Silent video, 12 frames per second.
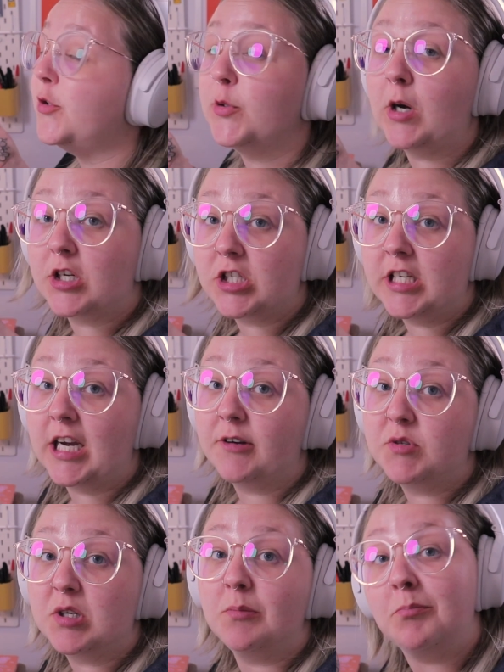do actually have
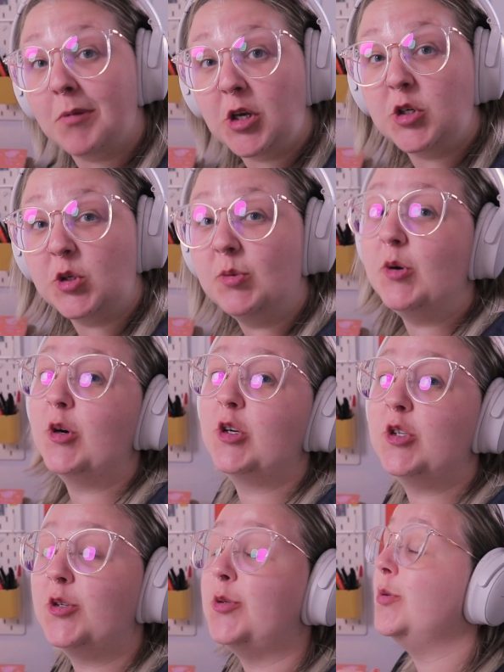some mentor work
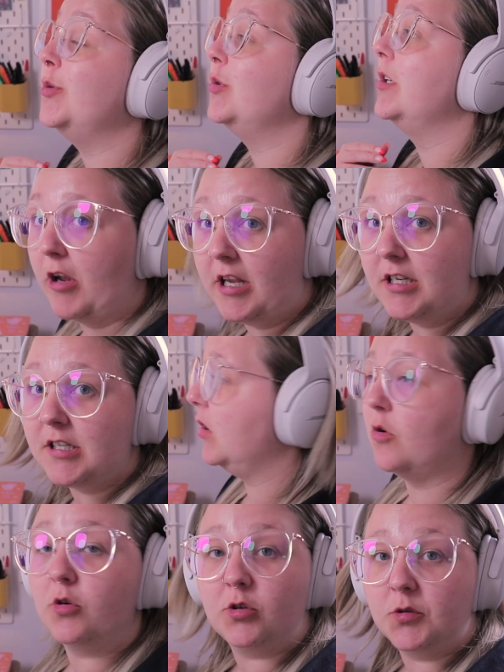to grade. We'll
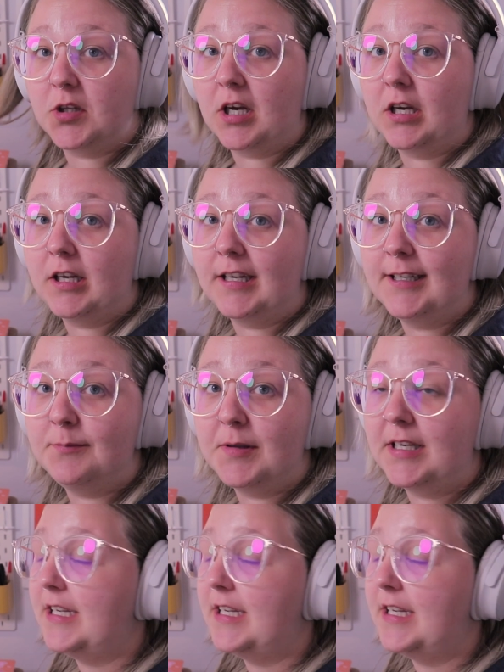go through that a little bit